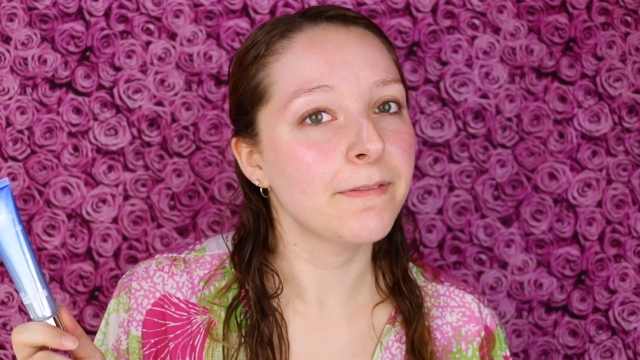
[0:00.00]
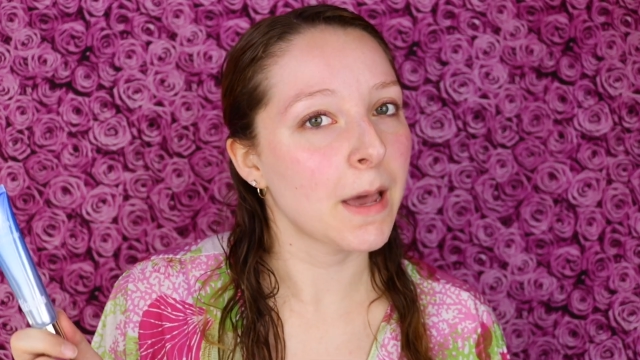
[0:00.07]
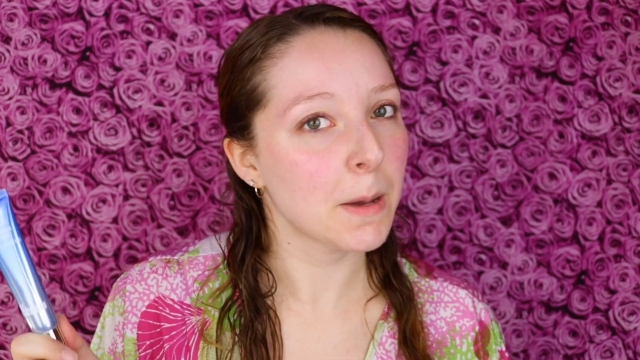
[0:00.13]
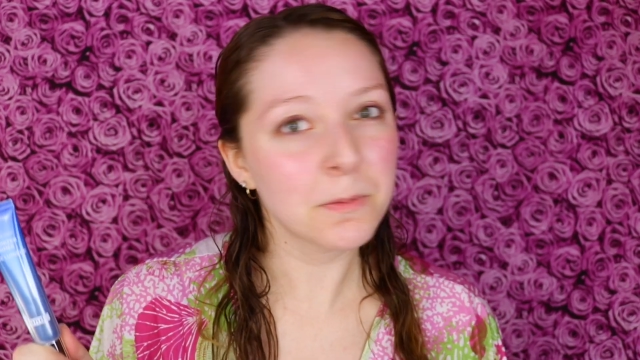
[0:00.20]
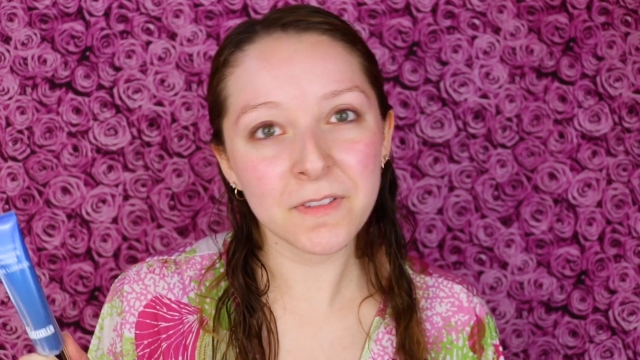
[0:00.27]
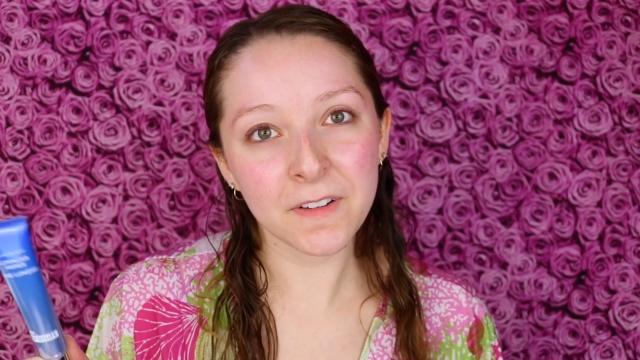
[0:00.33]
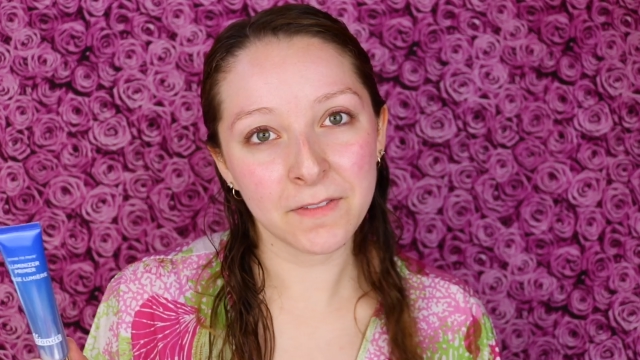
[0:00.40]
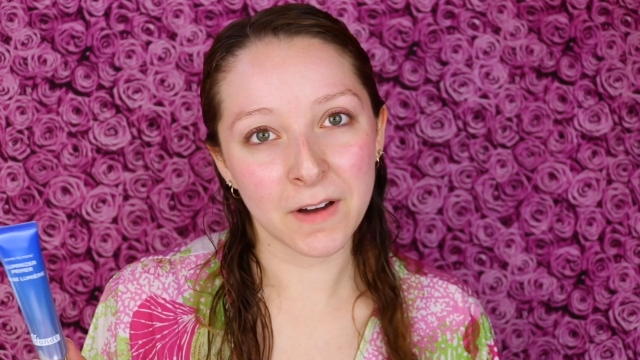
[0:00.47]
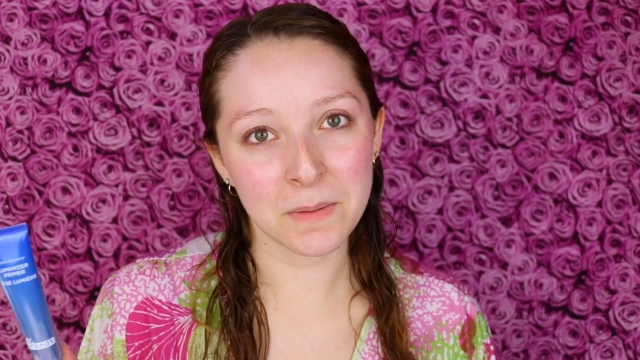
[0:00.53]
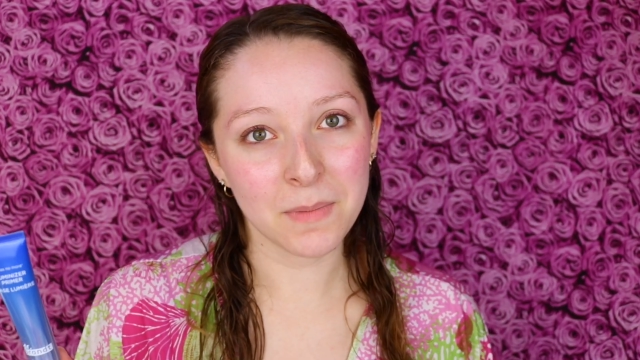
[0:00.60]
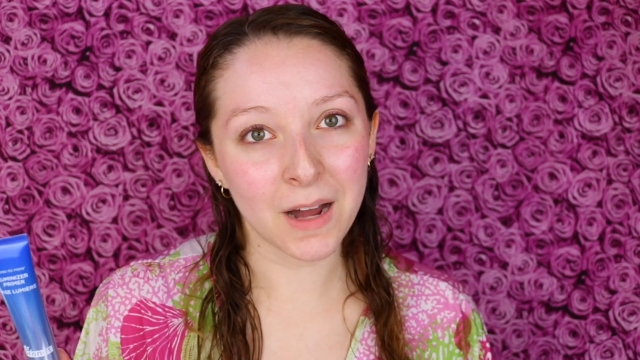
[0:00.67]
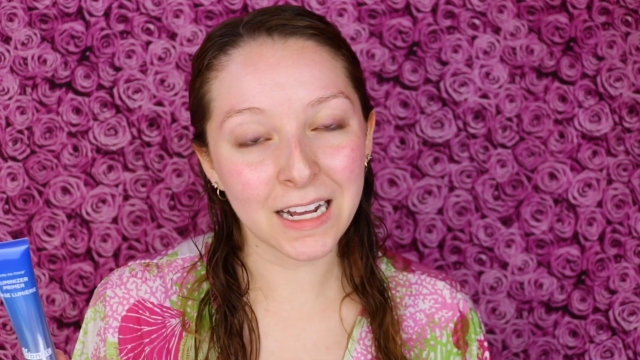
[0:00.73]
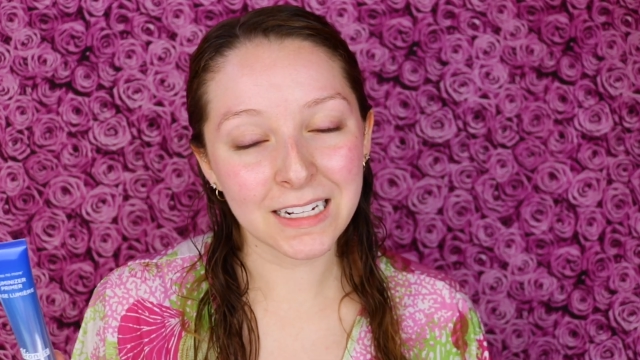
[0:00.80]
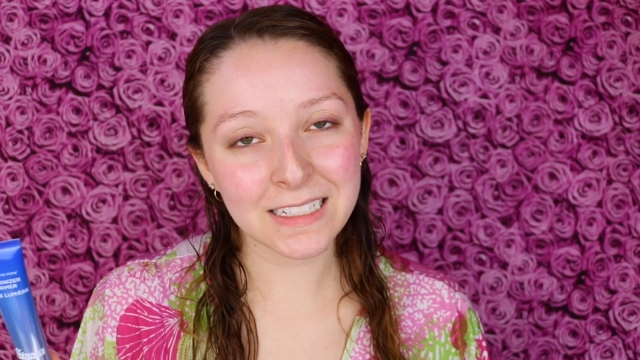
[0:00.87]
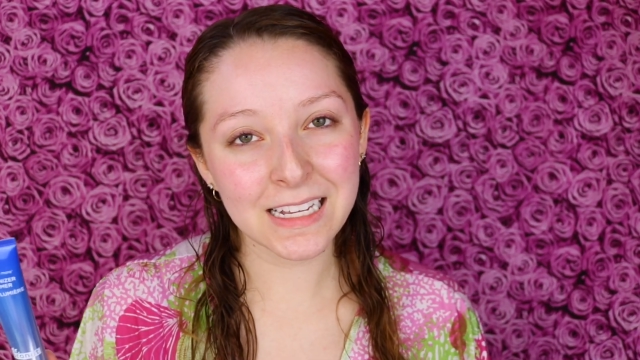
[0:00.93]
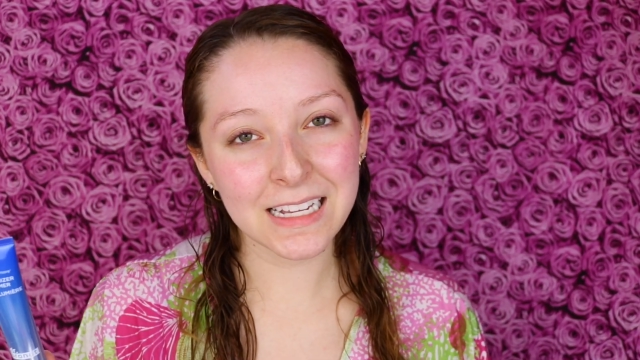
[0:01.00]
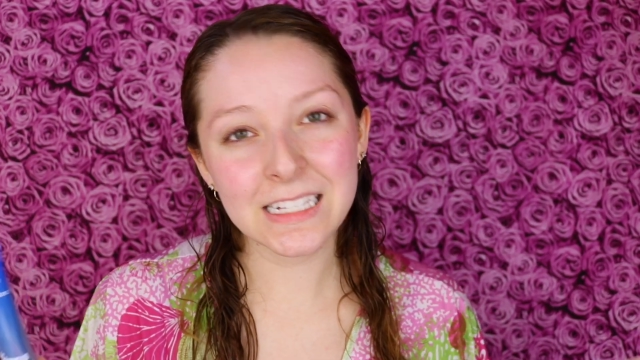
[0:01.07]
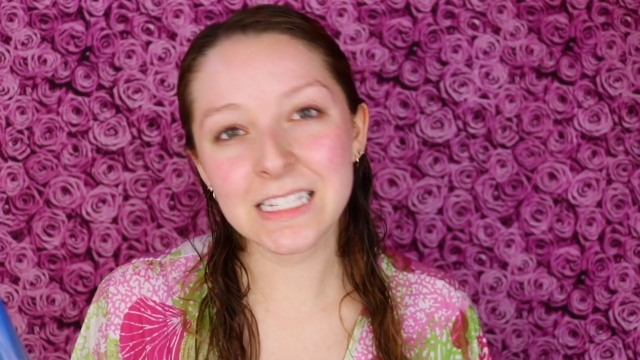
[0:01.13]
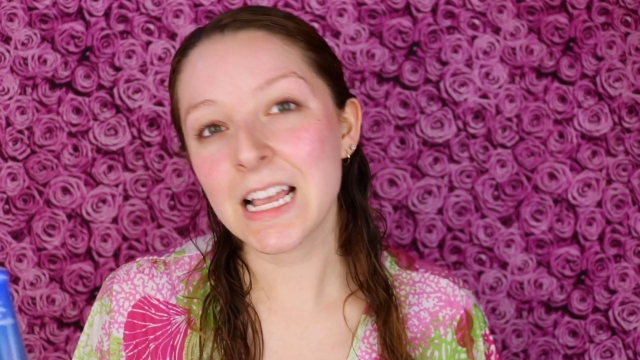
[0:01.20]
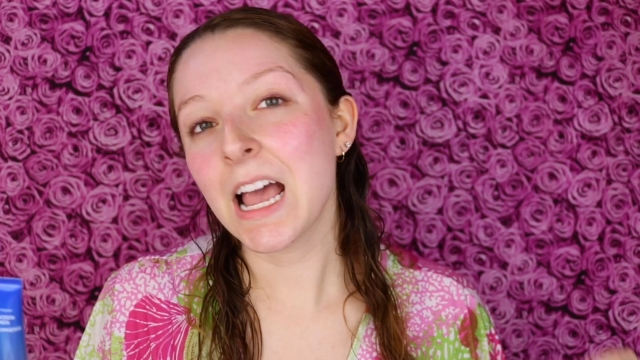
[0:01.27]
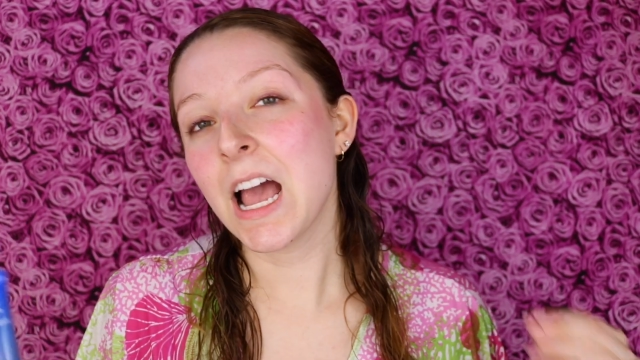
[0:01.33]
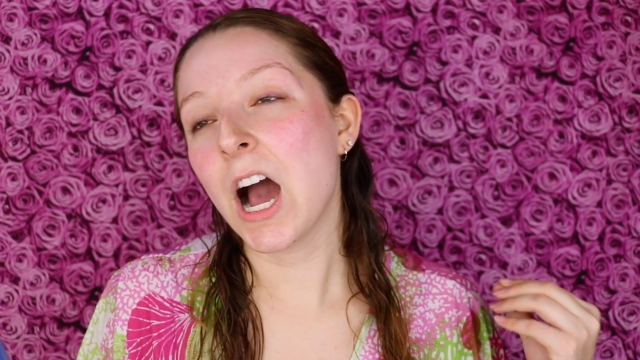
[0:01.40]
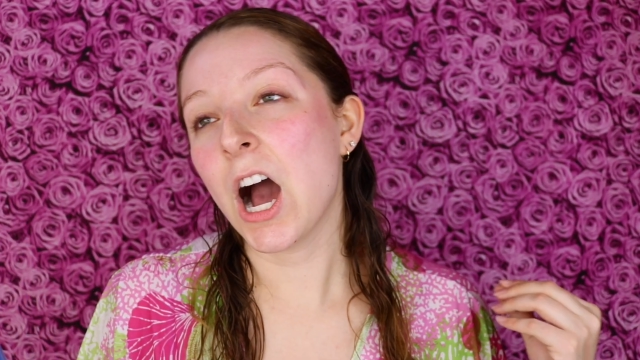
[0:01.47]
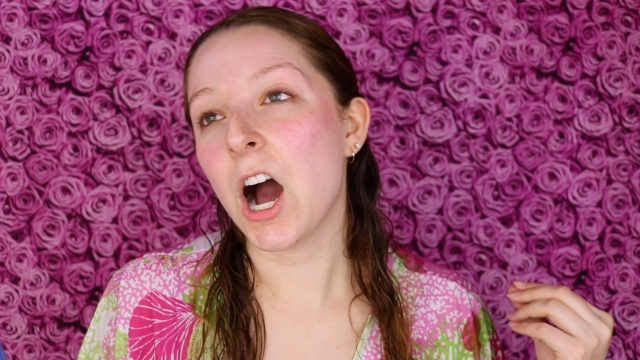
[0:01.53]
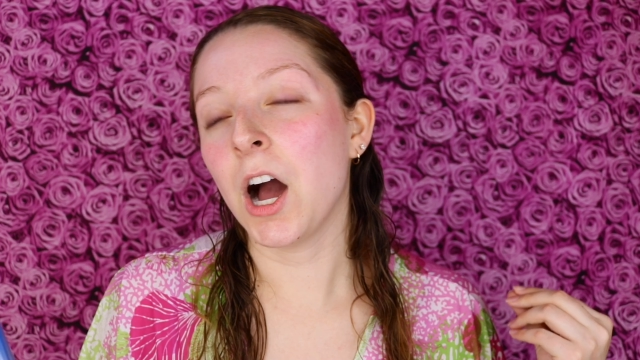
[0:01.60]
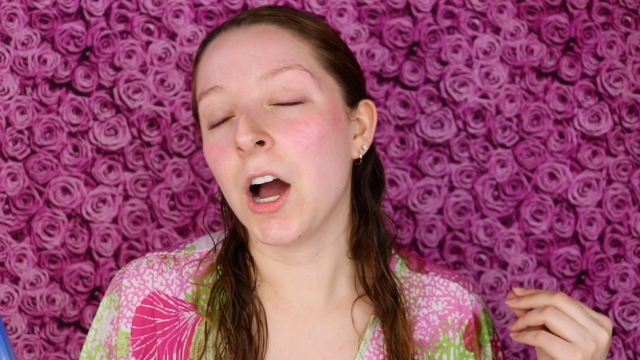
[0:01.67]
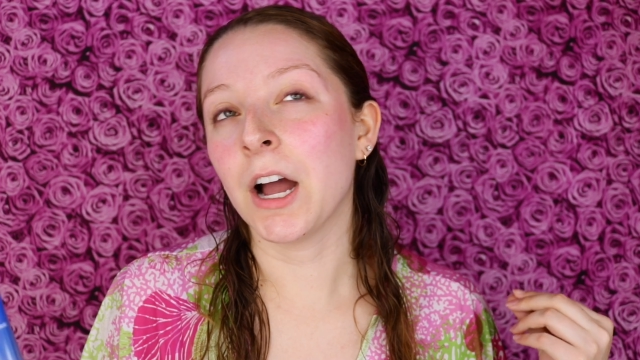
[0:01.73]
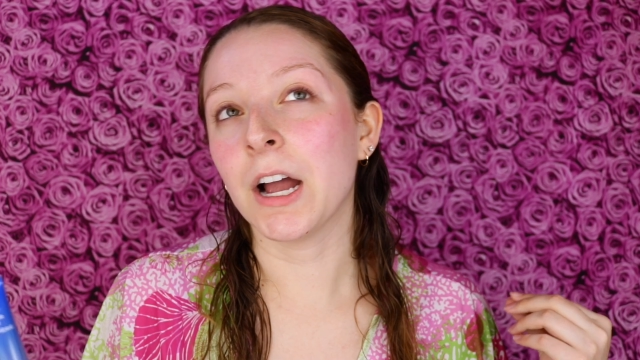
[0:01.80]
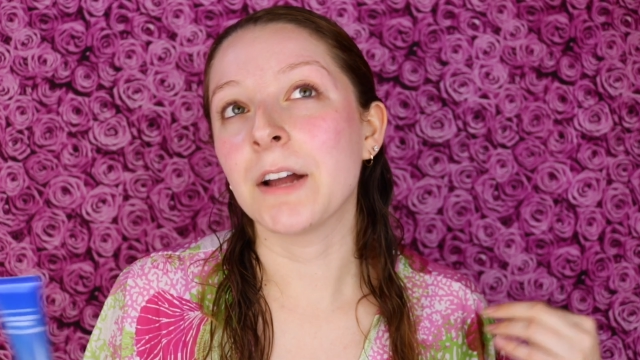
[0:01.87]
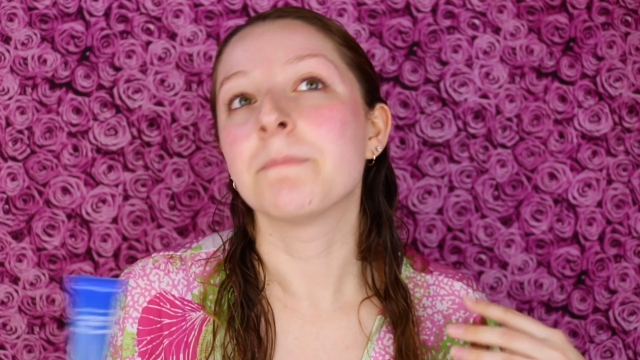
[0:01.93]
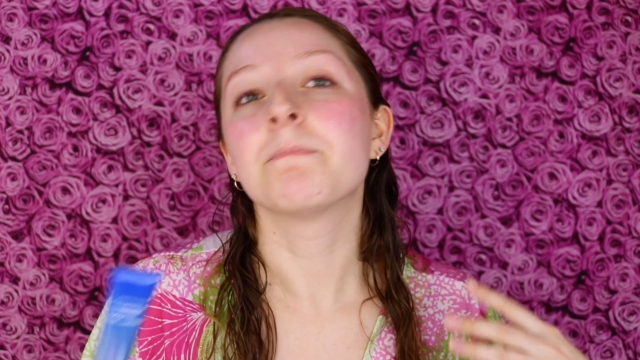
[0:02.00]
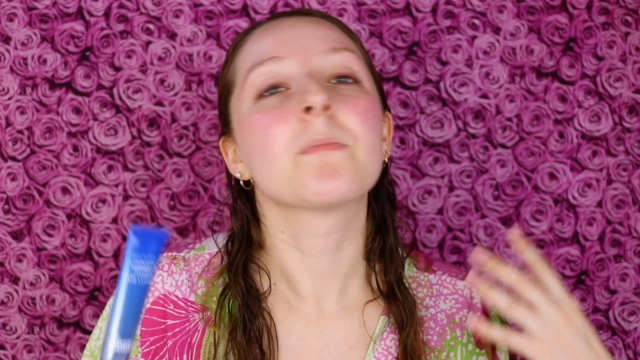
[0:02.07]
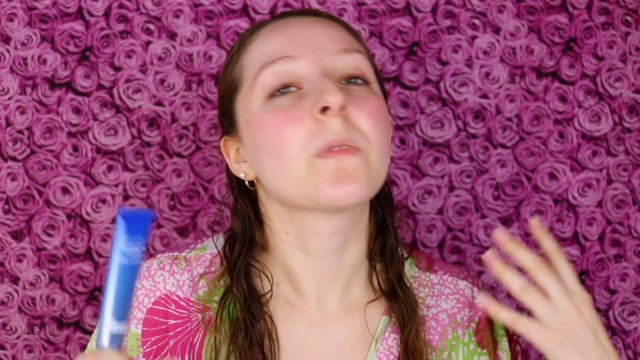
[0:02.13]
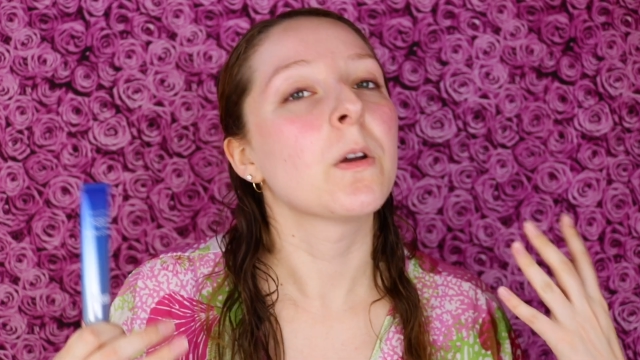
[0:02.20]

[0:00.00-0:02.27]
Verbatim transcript: FabFitFun boxes are